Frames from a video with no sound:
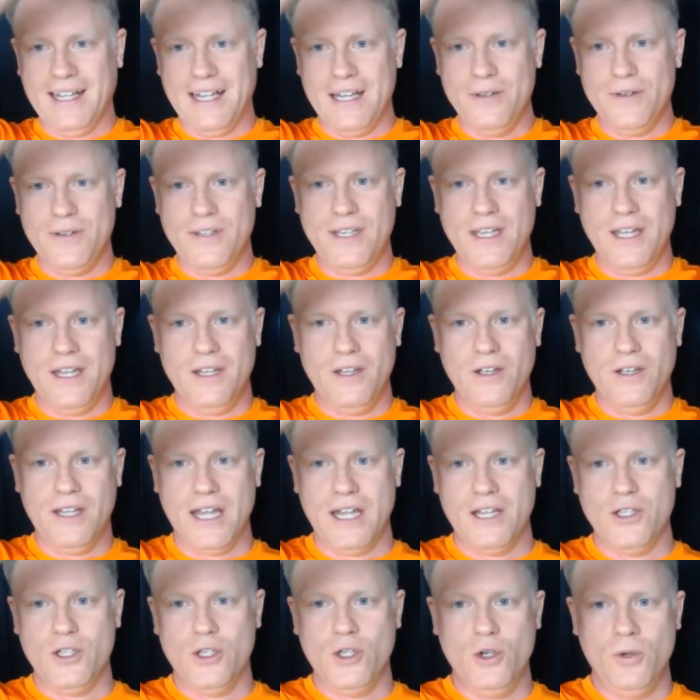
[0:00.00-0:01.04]
and you see it, you
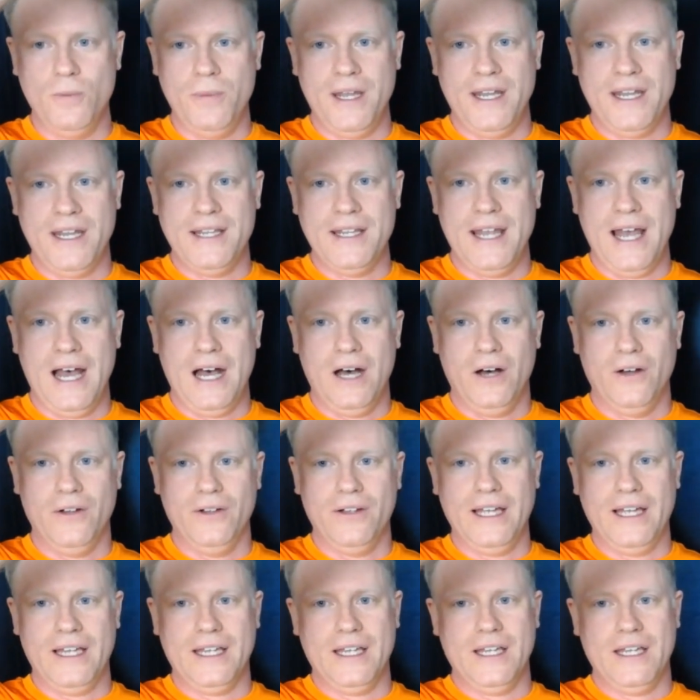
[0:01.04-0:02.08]
can zoom in and out.
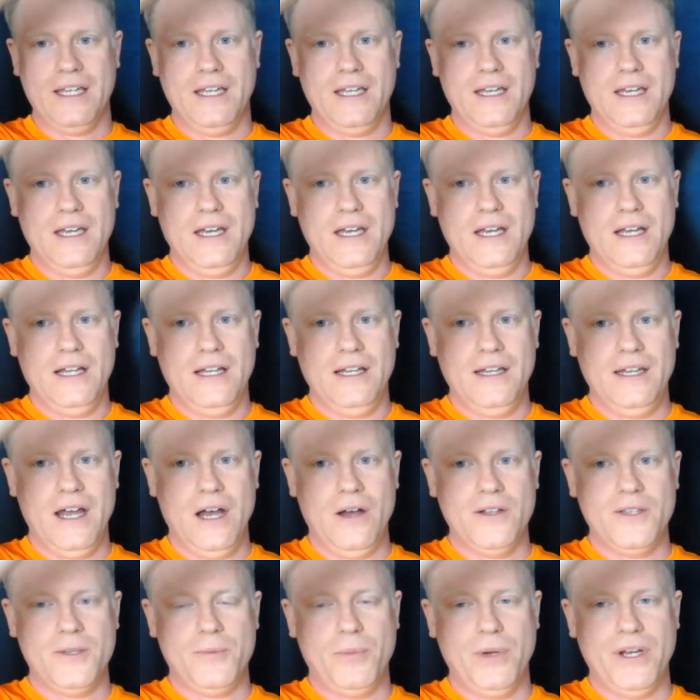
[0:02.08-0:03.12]
Like,
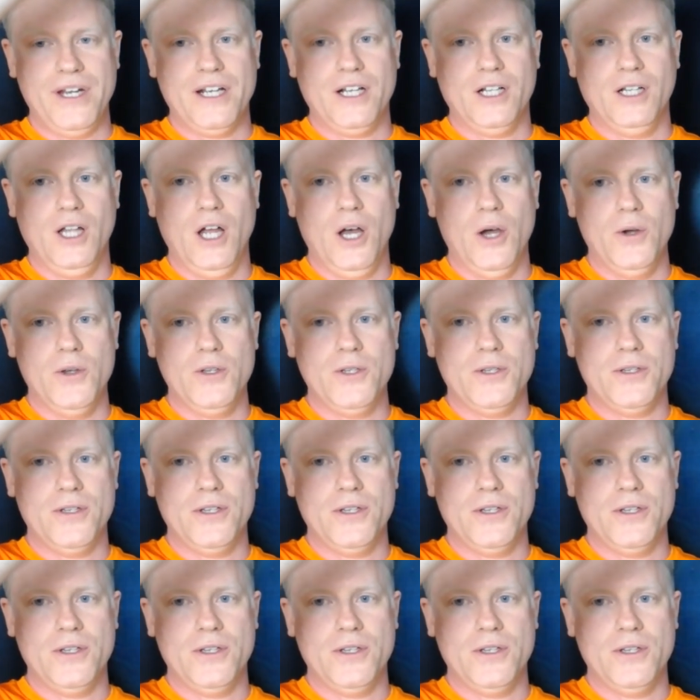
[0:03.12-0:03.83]
now it's pretty close.